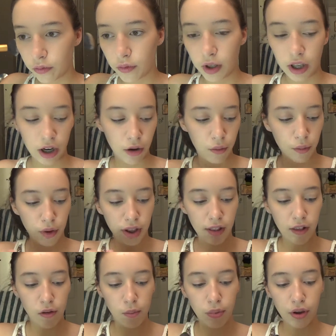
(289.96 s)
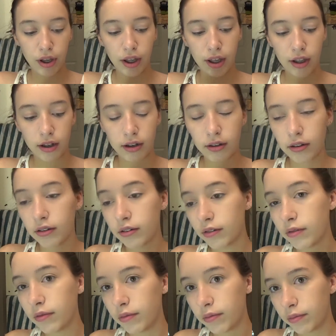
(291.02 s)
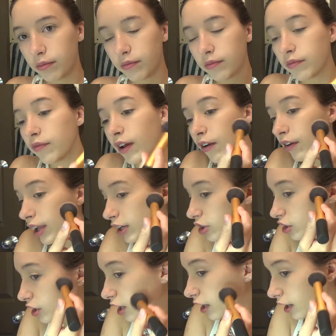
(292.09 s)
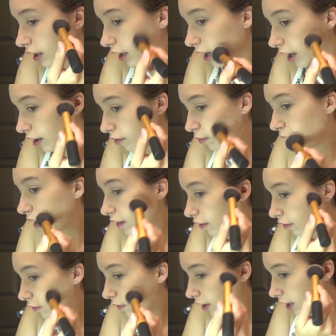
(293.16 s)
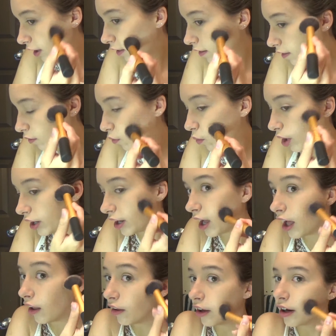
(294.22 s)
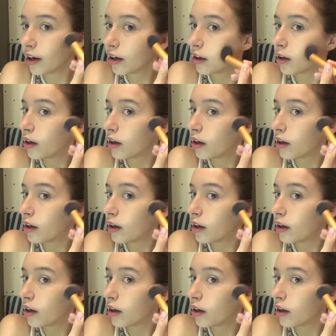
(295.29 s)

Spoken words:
you know, once you put foundation on, it kind of makes your face one color,